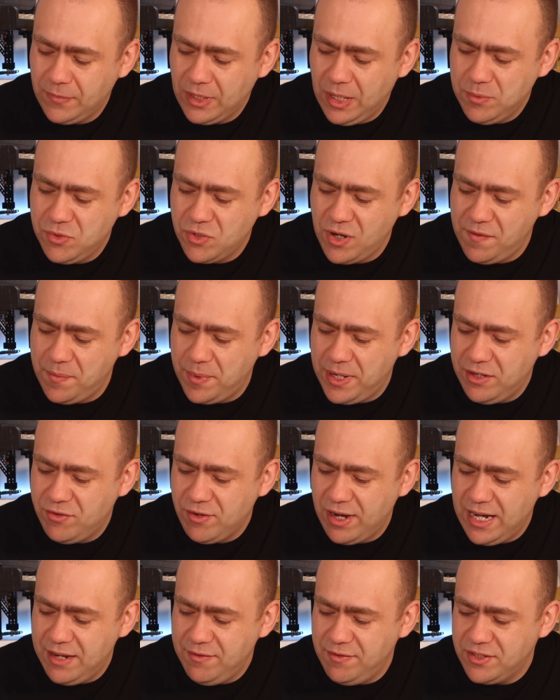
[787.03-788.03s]
I'm sure everybody
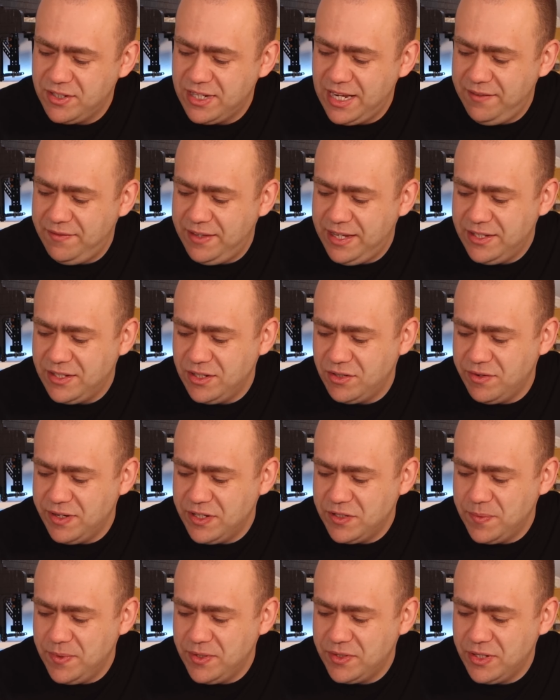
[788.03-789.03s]
greatly received these at
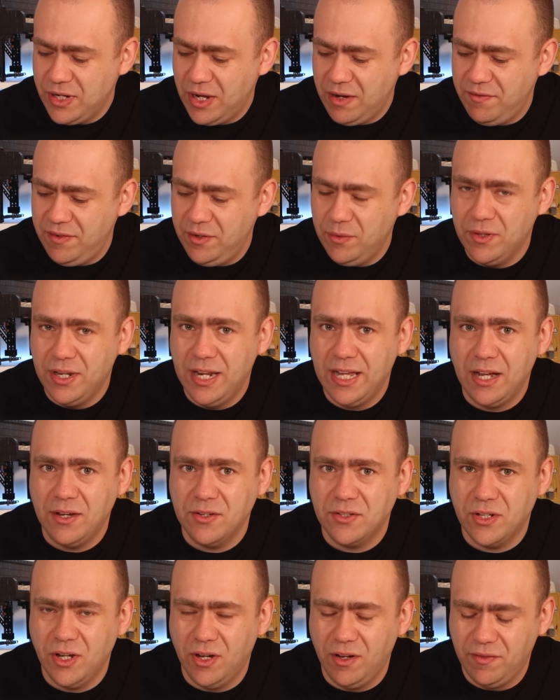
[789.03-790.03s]
Christmas, and hopefully all the LEGO
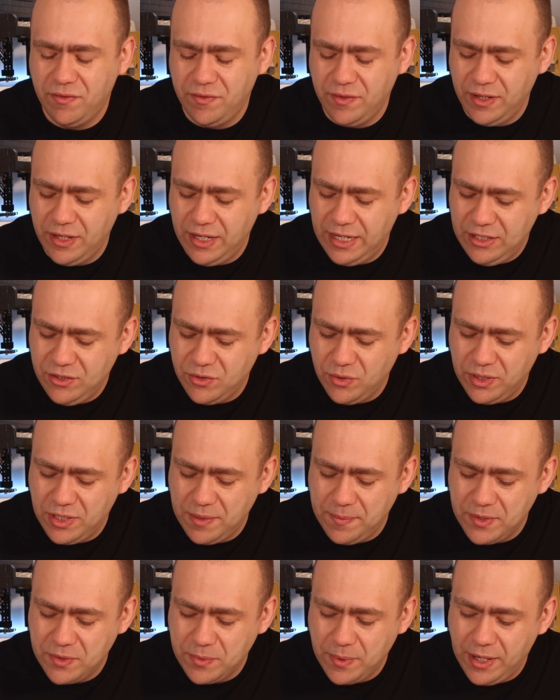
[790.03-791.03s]
staff enjoyed
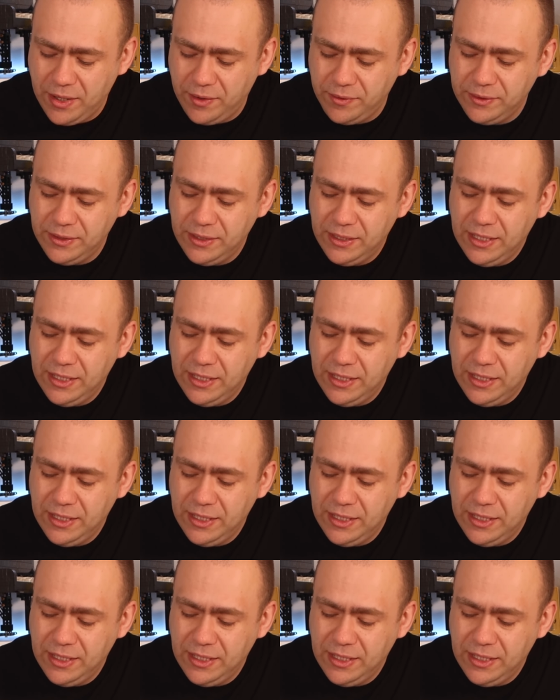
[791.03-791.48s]
them as well.